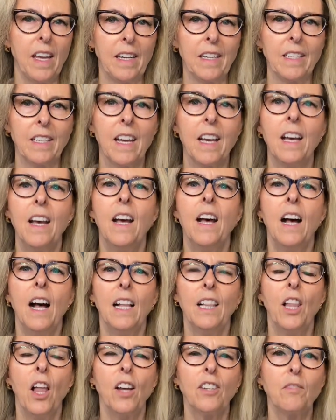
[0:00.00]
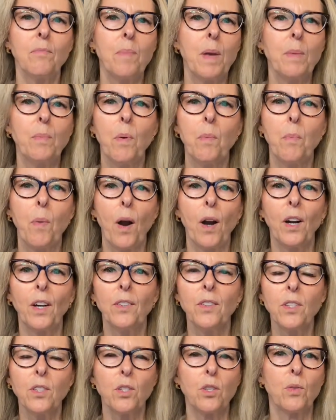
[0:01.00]
End. A lot of people park
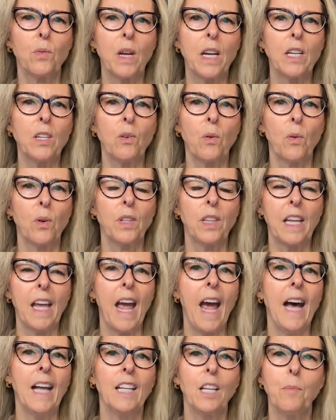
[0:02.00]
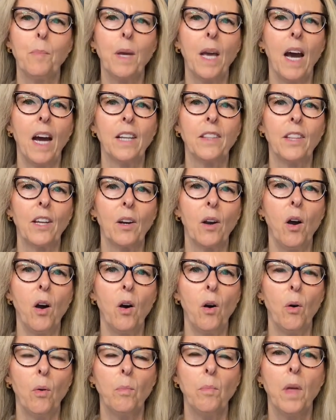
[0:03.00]
on the street or in the alley behind their
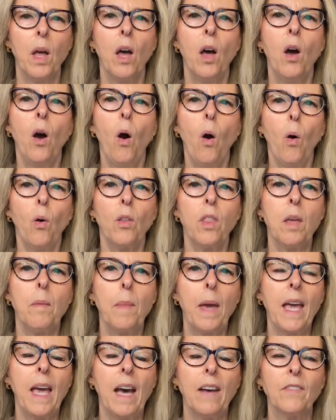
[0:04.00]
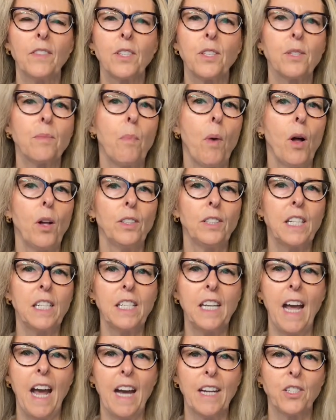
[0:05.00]
home, or they may have a small
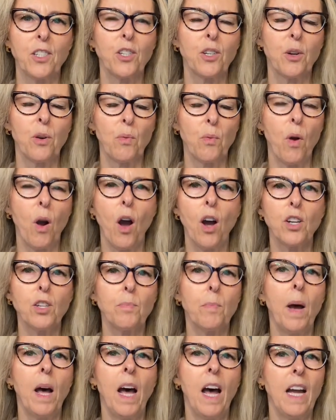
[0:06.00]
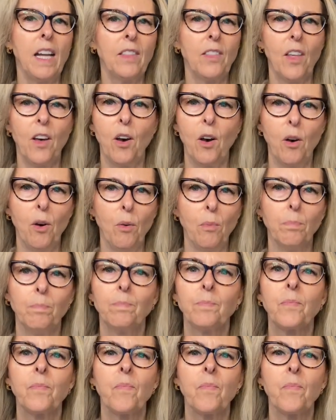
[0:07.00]
detached garage behind the home.